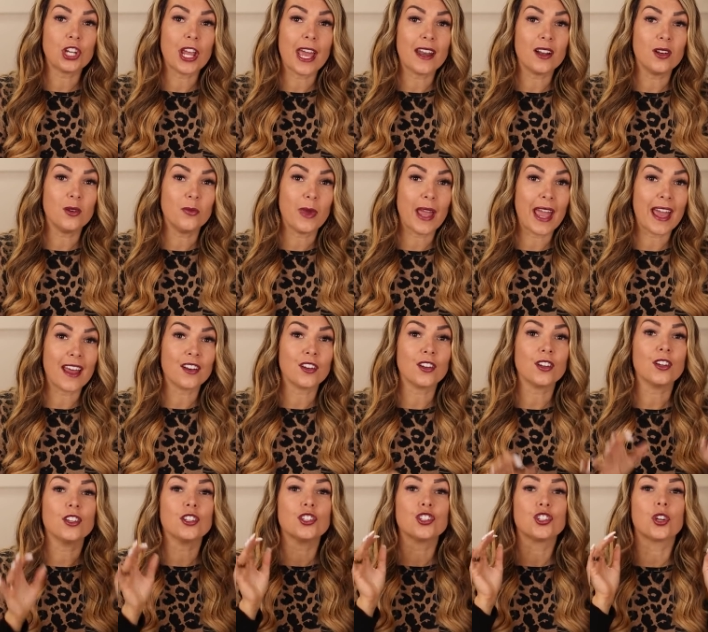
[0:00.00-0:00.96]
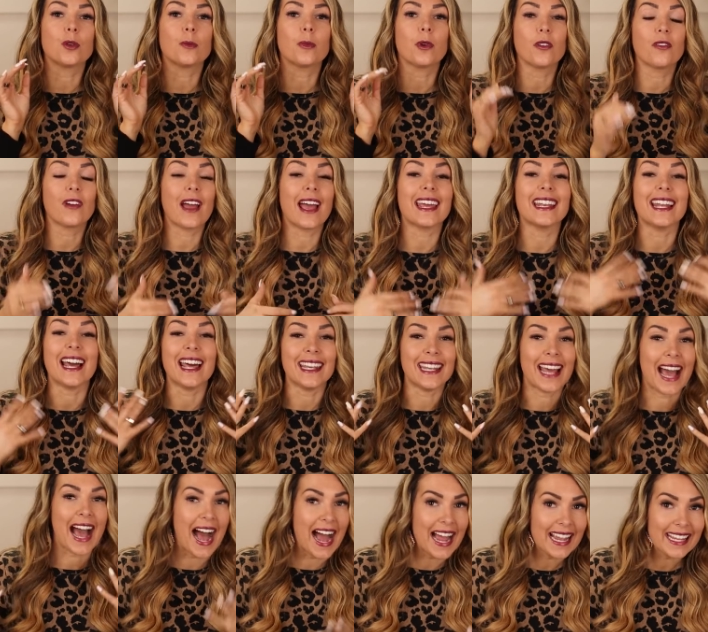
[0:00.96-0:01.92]
channel banner should provide
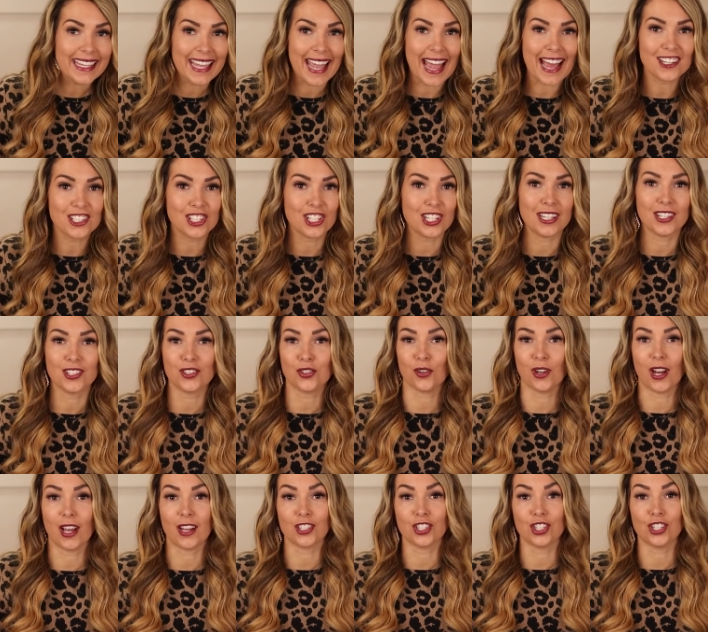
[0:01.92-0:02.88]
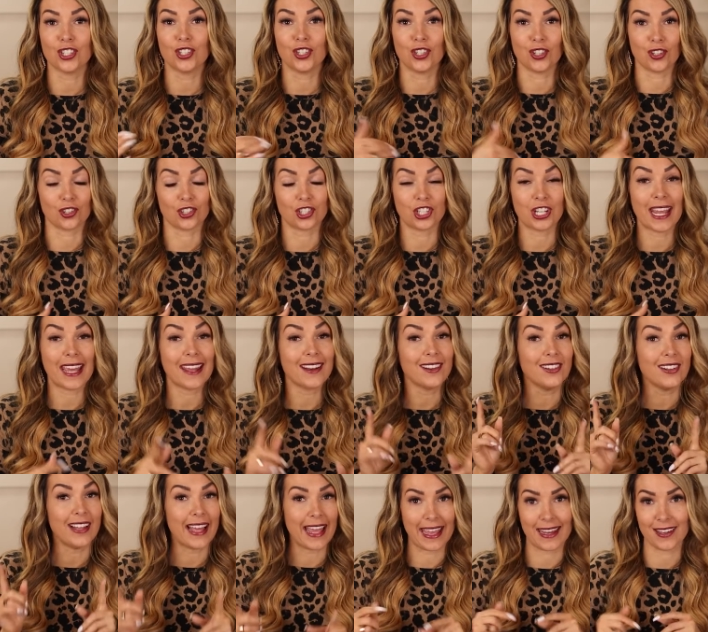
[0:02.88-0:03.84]
an eye-catching introduction to your
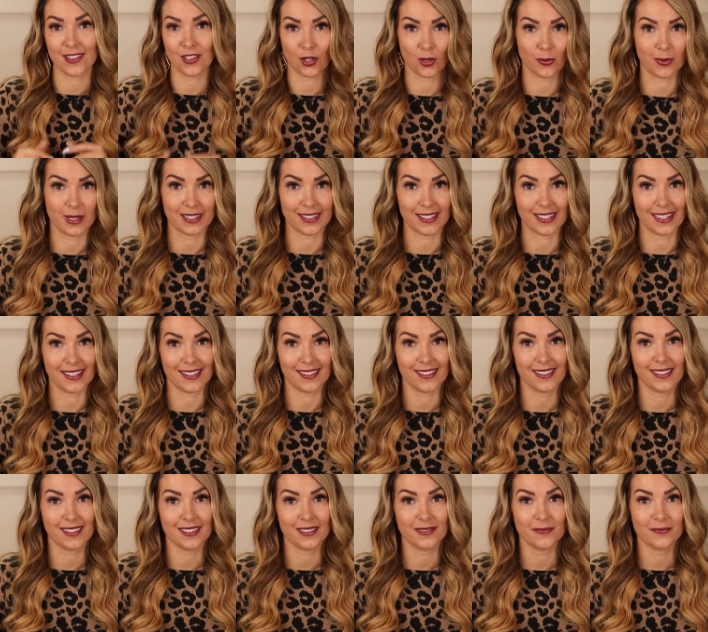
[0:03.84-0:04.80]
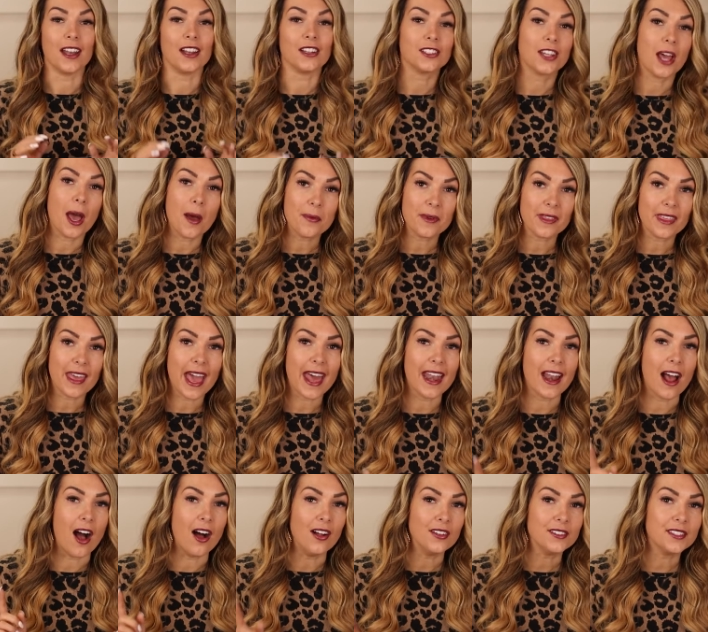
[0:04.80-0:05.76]
channel and your business. And on top of
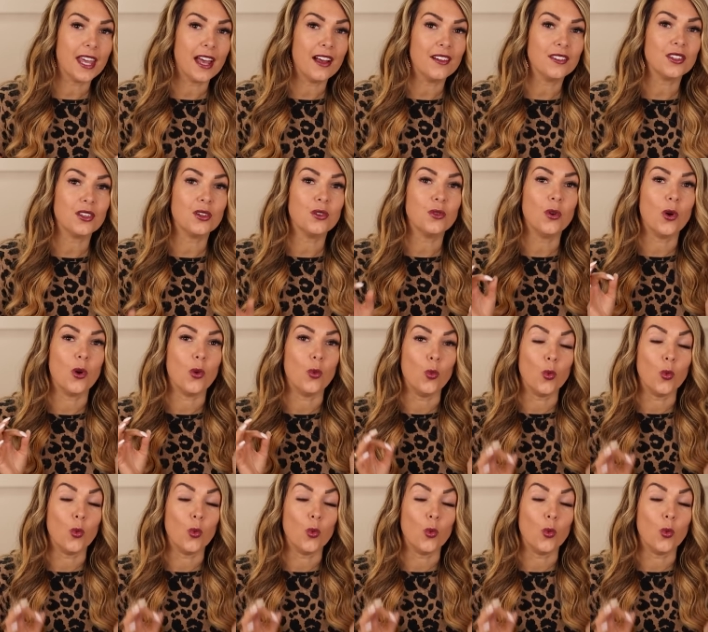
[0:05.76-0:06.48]
that, I'll tell you